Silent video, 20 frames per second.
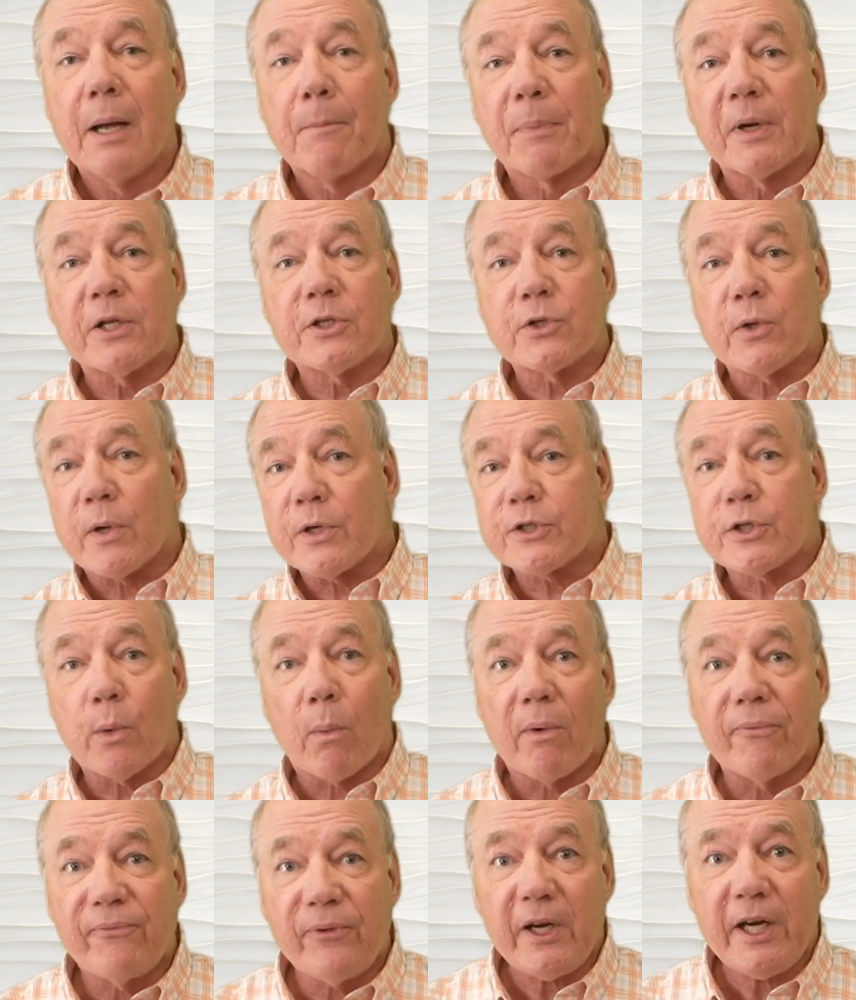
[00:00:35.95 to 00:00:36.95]
But it's
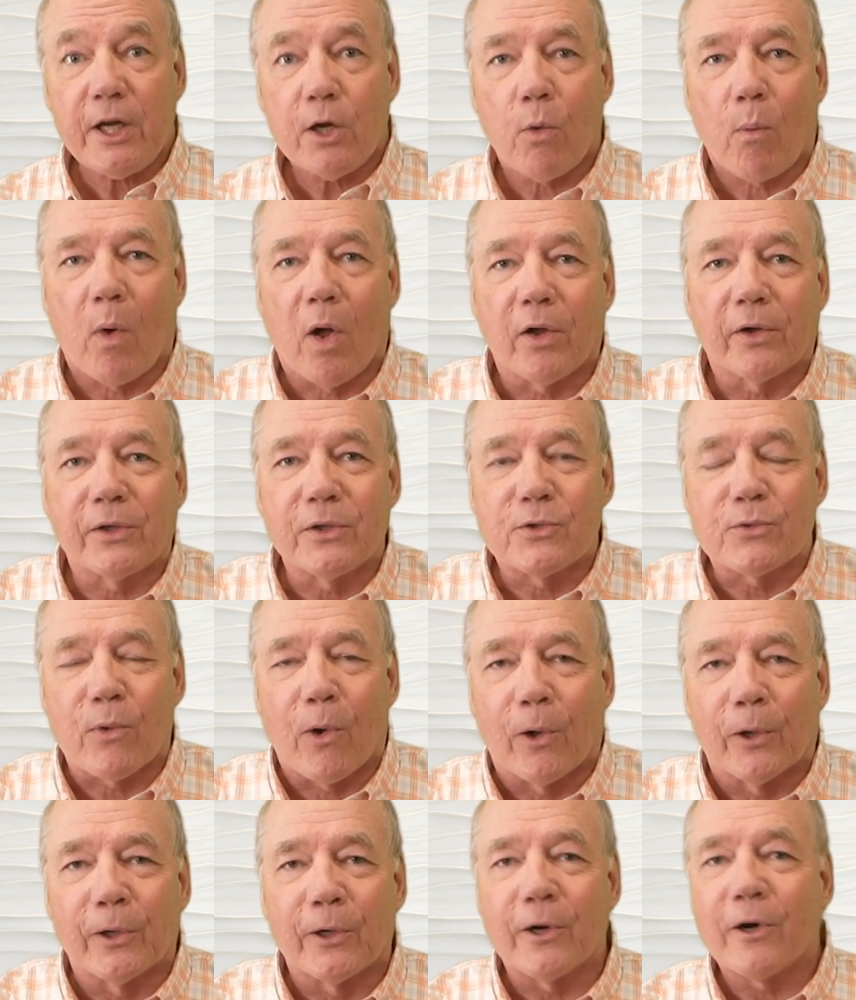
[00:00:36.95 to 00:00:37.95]
also a video wall
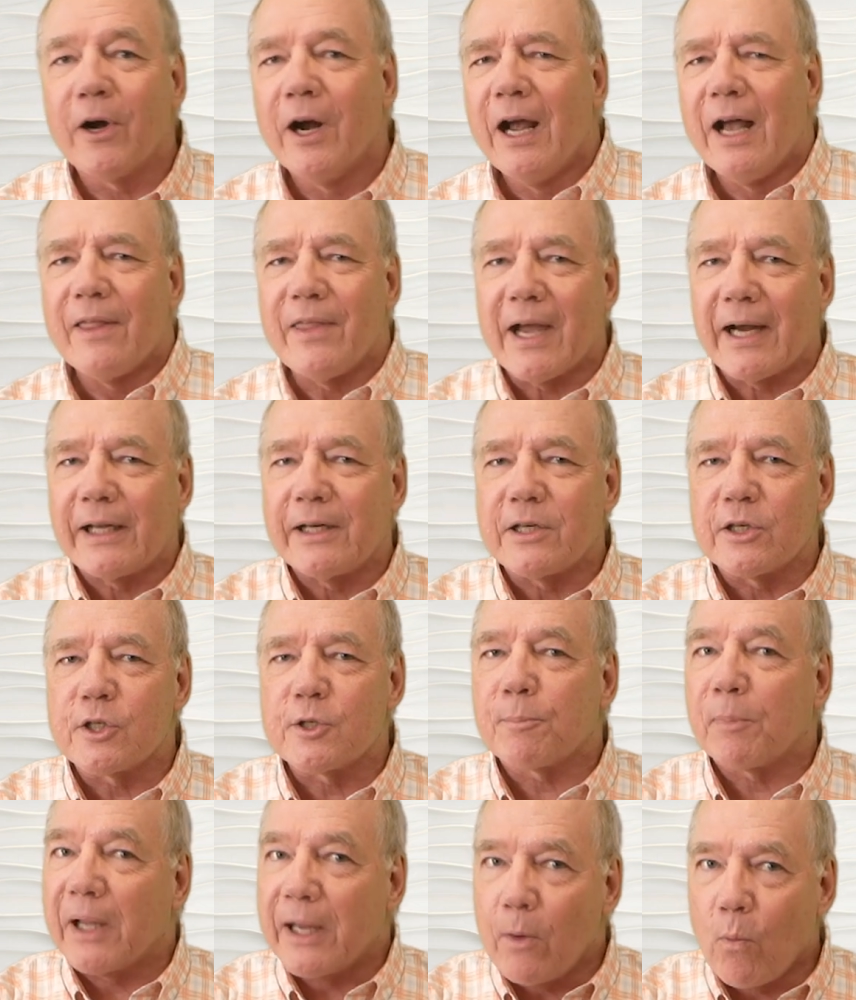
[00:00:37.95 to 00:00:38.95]
controller that can
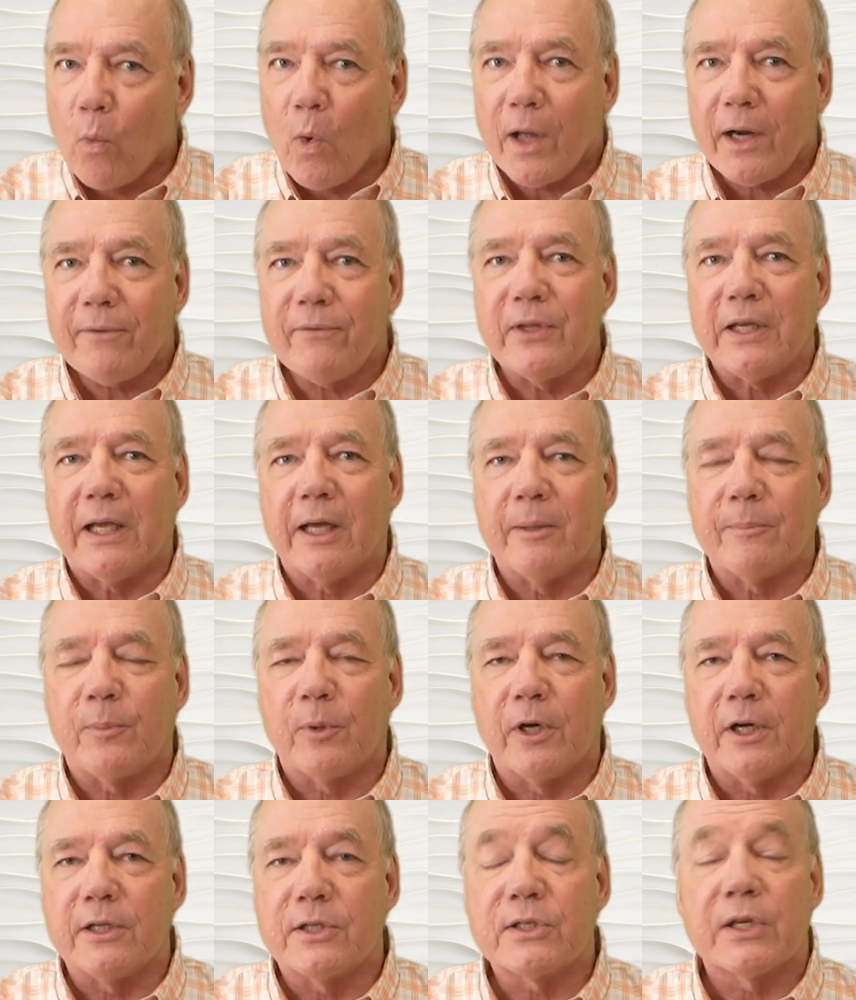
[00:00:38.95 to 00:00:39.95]
display one of the
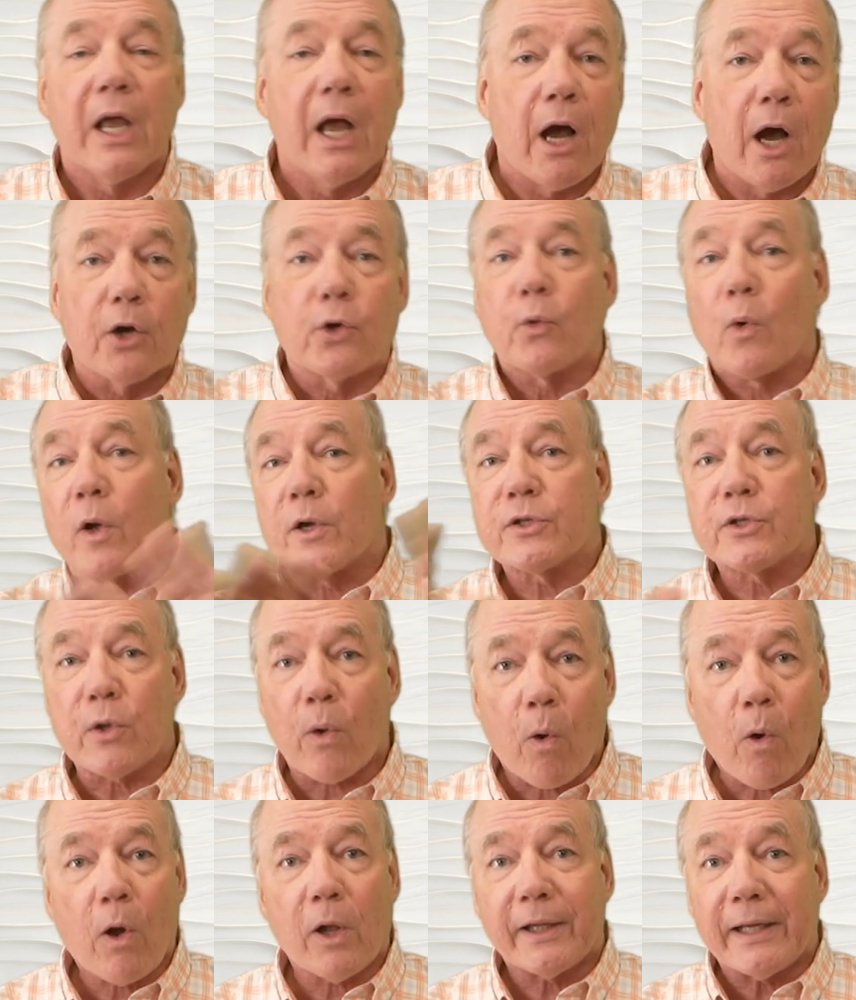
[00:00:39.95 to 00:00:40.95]
inputs across
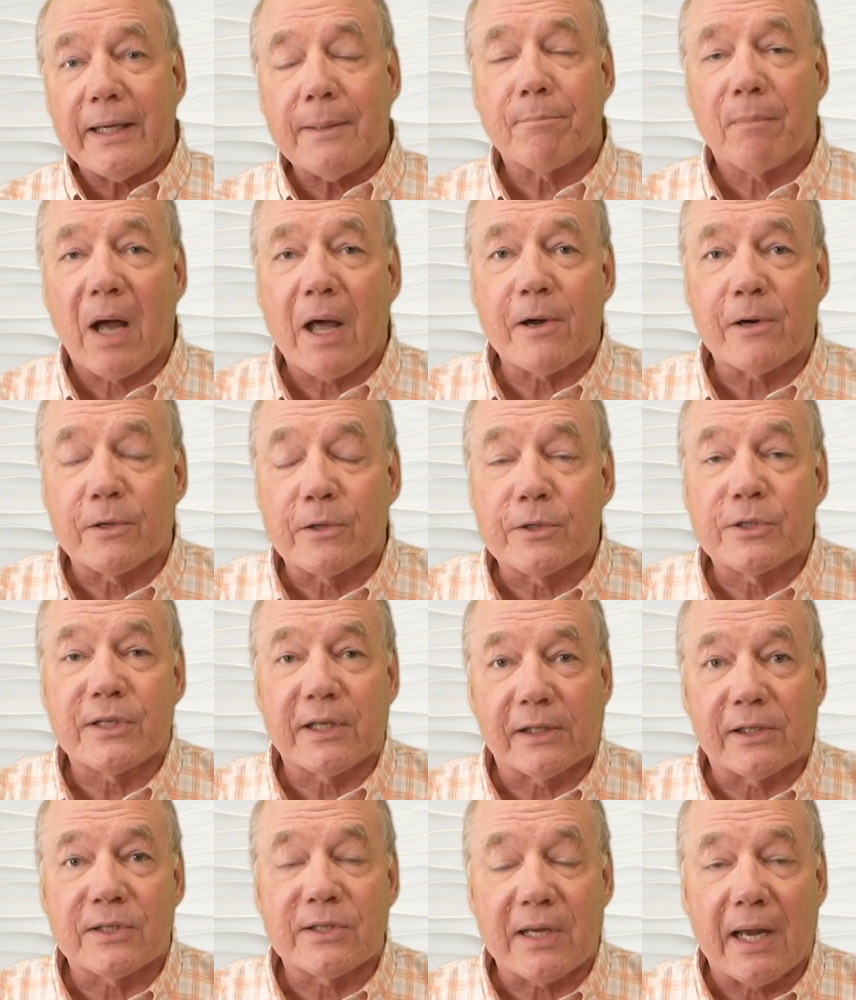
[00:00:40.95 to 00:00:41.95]
all eight monitors
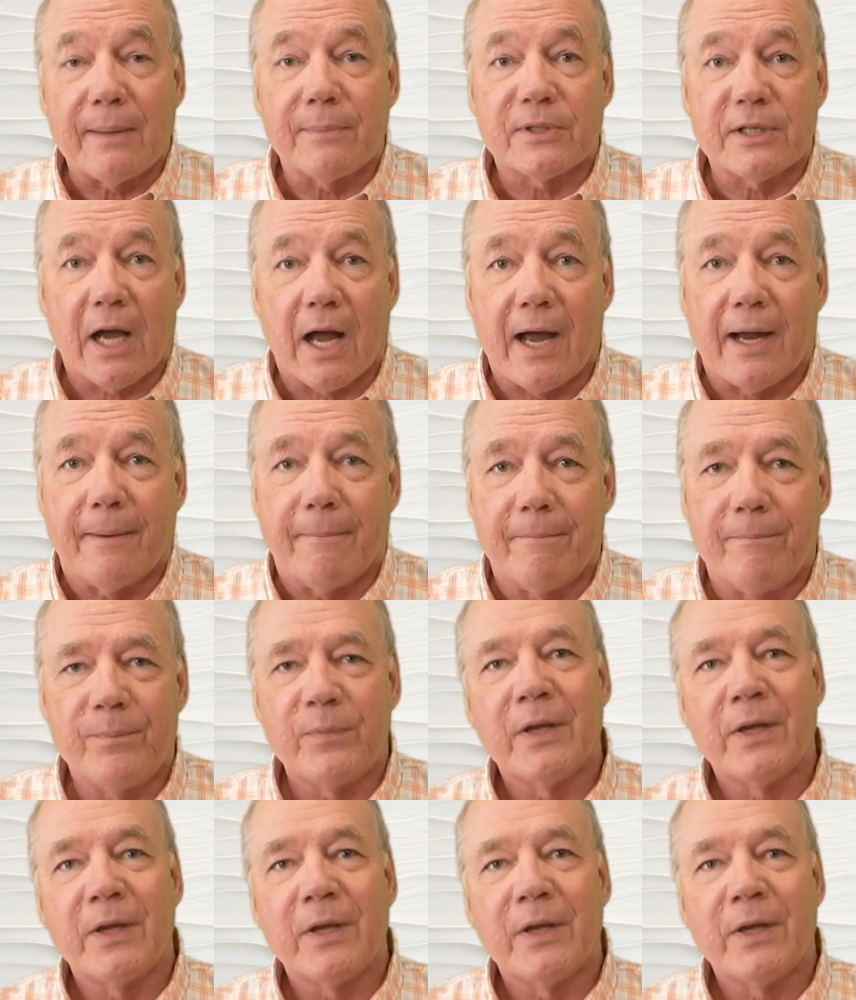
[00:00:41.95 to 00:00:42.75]
at the same time.